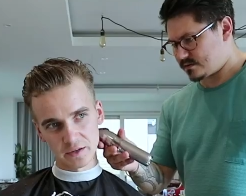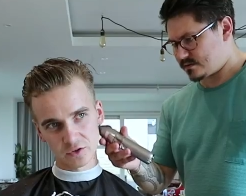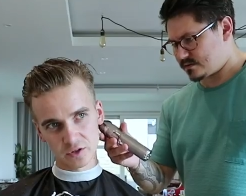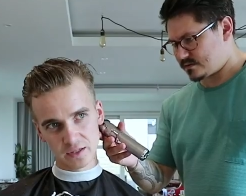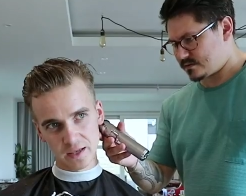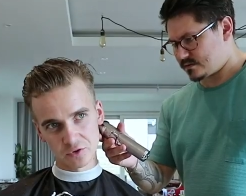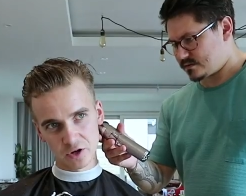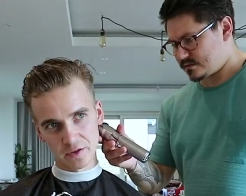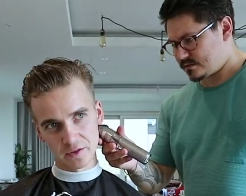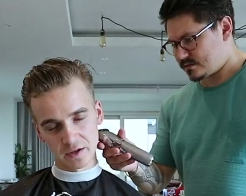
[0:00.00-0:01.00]
Speaker 1: like tr keep
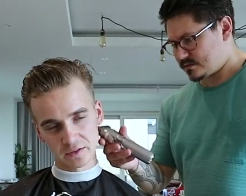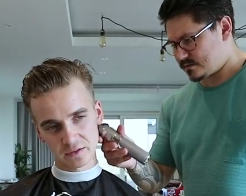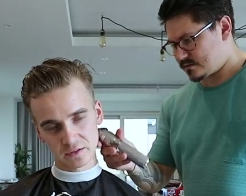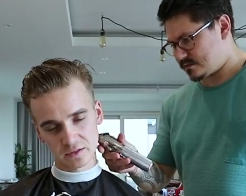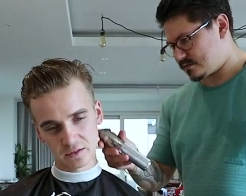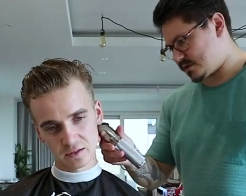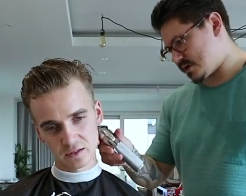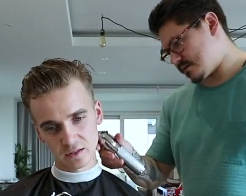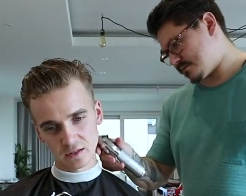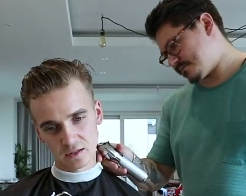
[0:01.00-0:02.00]
trying this. Yeah.